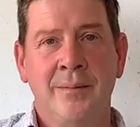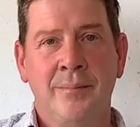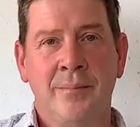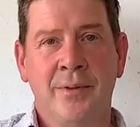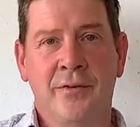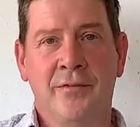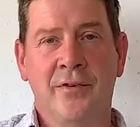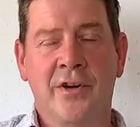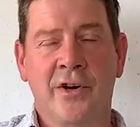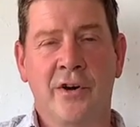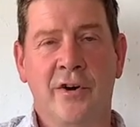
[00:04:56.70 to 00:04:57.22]

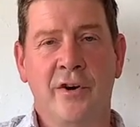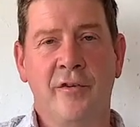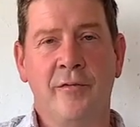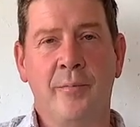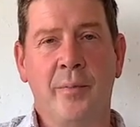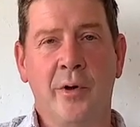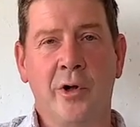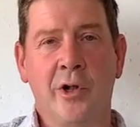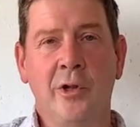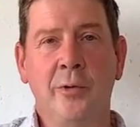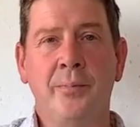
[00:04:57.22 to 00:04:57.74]
bit of a
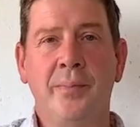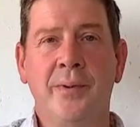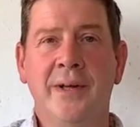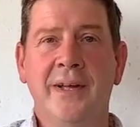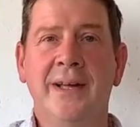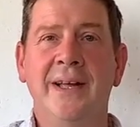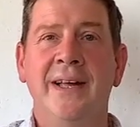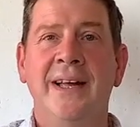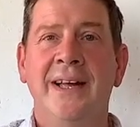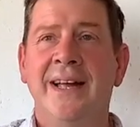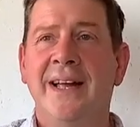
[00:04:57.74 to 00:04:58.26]
curveball,
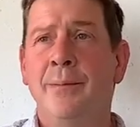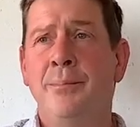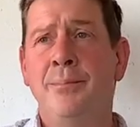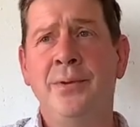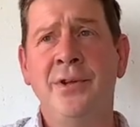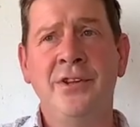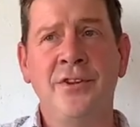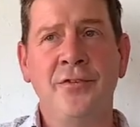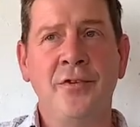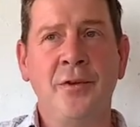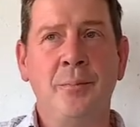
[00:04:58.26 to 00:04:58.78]
but
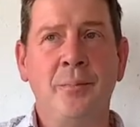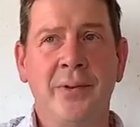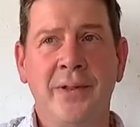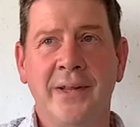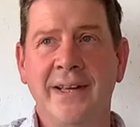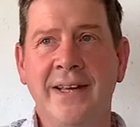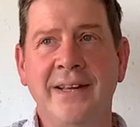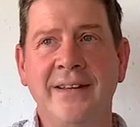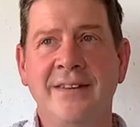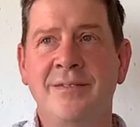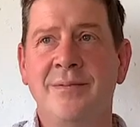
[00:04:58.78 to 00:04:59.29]
beautiful
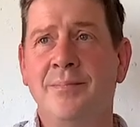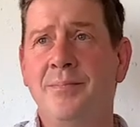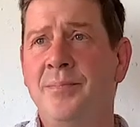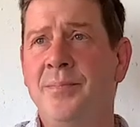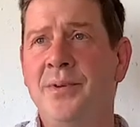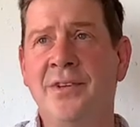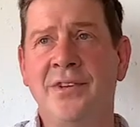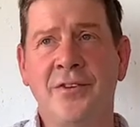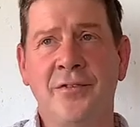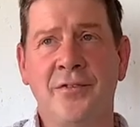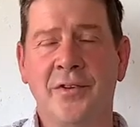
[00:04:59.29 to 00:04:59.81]
place,
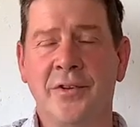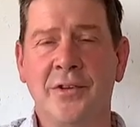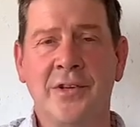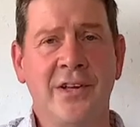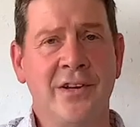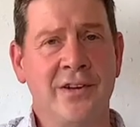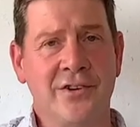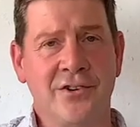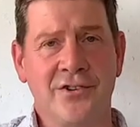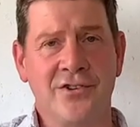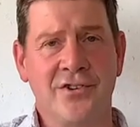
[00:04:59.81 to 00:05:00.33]
beautiful
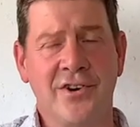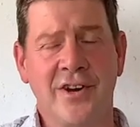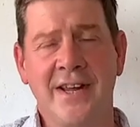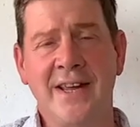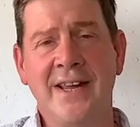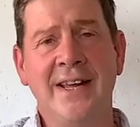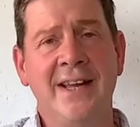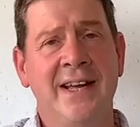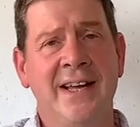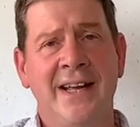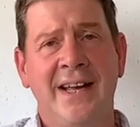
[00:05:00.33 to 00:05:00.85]

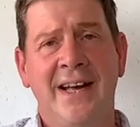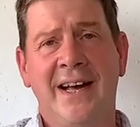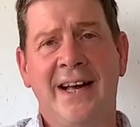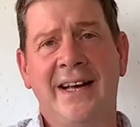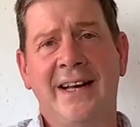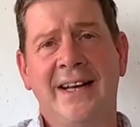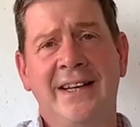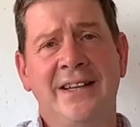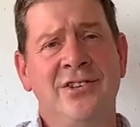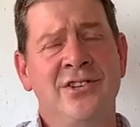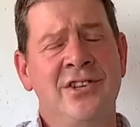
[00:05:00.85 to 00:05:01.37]
country,
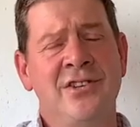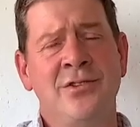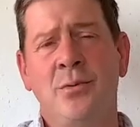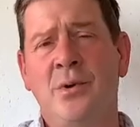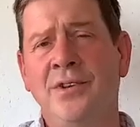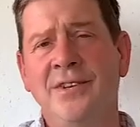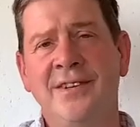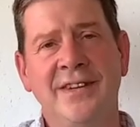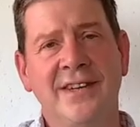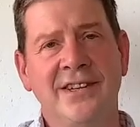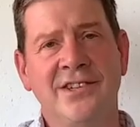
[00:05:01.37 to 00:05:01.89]
and just
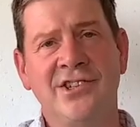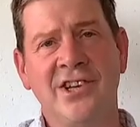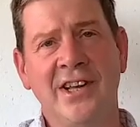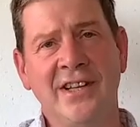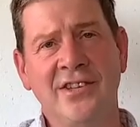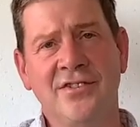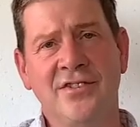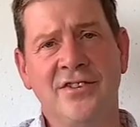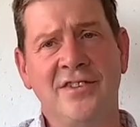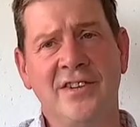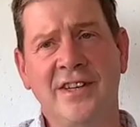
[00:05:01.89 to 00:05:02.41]
wanted to
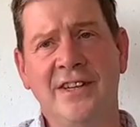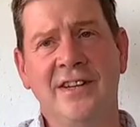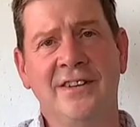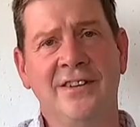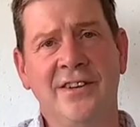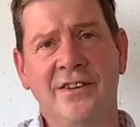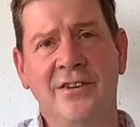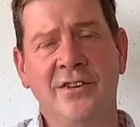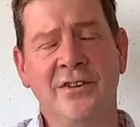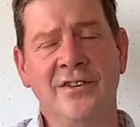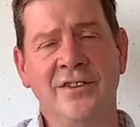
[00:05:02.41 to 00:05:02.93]
change the scene and
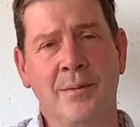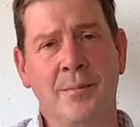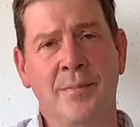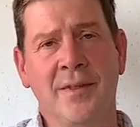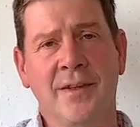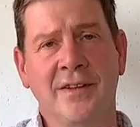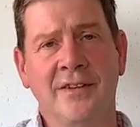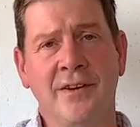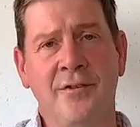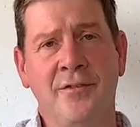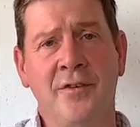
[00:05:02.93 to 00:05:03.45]
to do
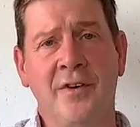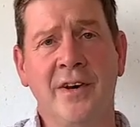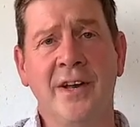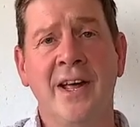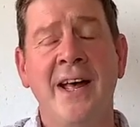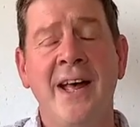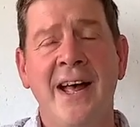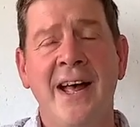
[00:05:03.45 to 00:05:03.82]
something different